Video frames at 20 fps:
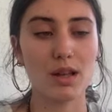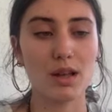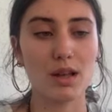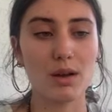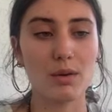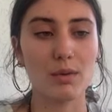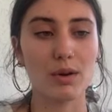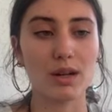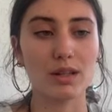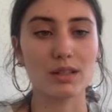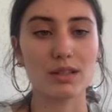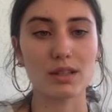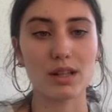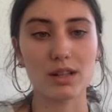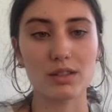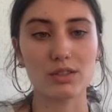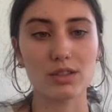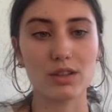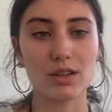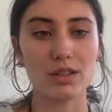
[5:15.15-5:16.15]
where its
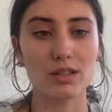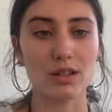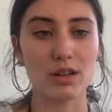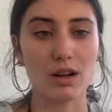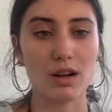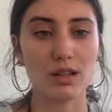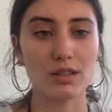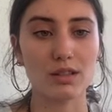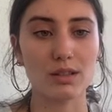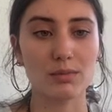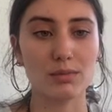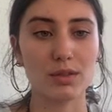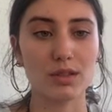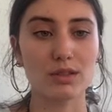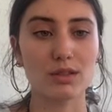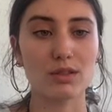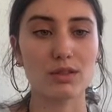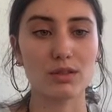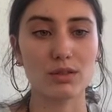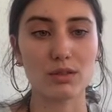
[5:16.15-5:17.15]
nature as a concept is
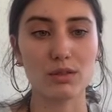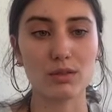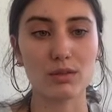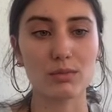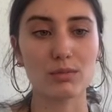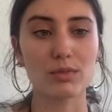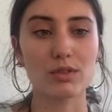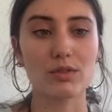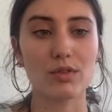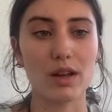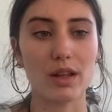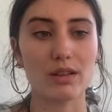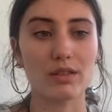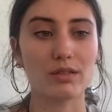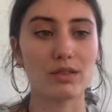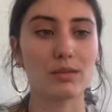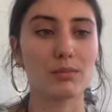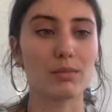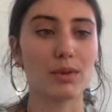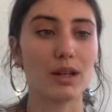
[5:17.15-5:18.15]
assumed rather
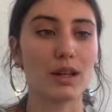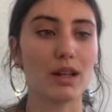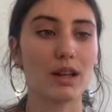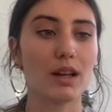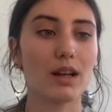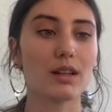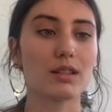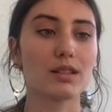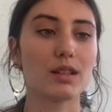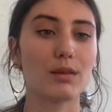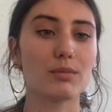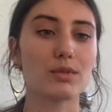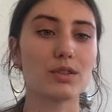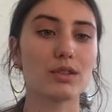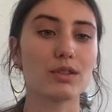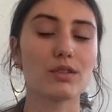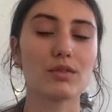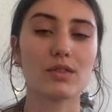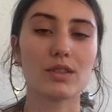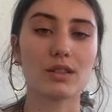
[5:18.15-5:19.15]
than being a
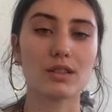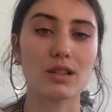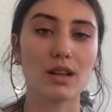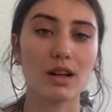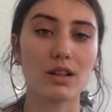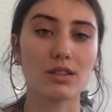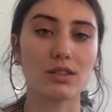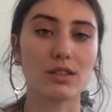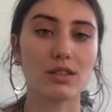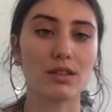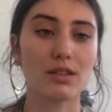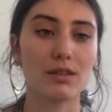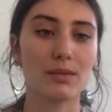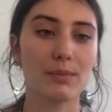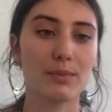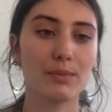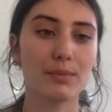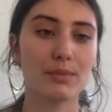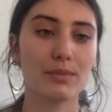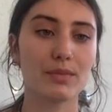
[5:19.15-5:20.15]
subject of discussion.
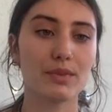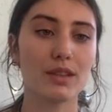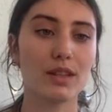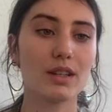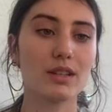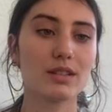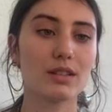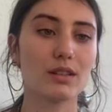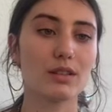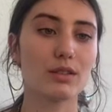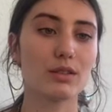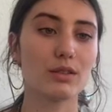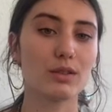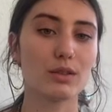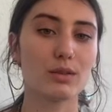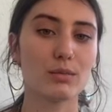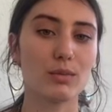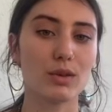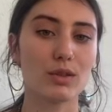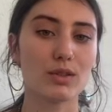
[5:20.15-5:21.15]
These include
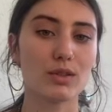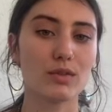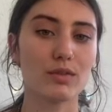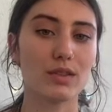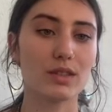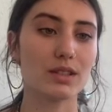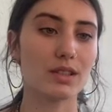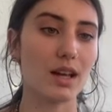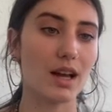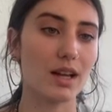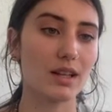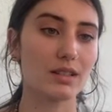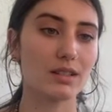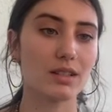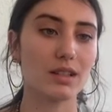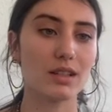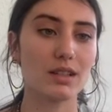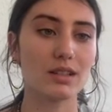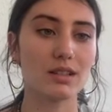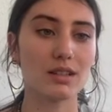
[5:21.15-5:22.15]
most of the
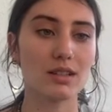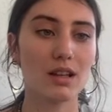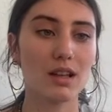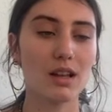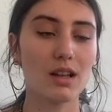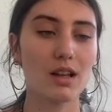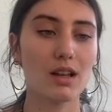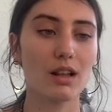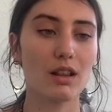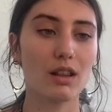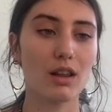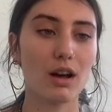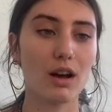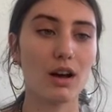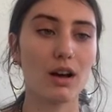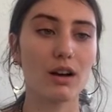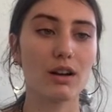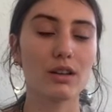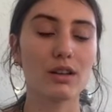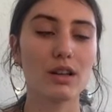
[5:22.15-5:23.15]
sciences,
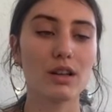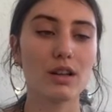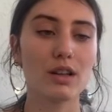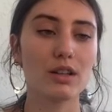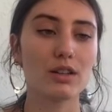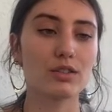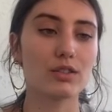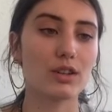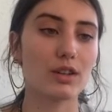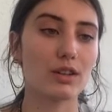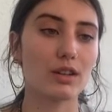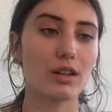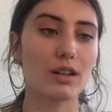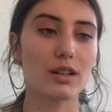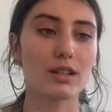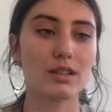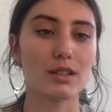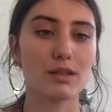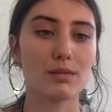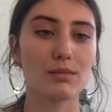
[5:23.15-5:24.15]
law,
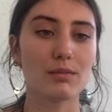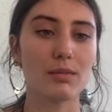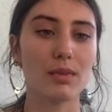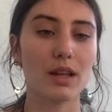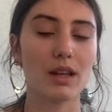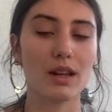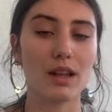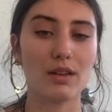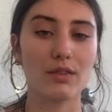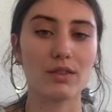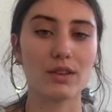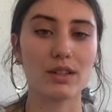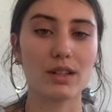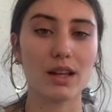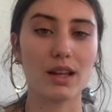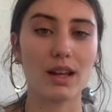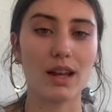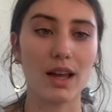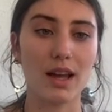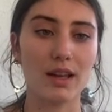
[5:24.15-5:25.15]
journalism, and
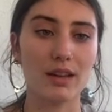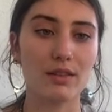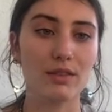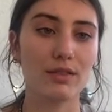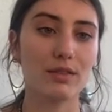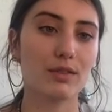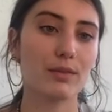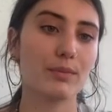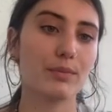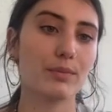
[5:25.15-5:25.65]
everyday life.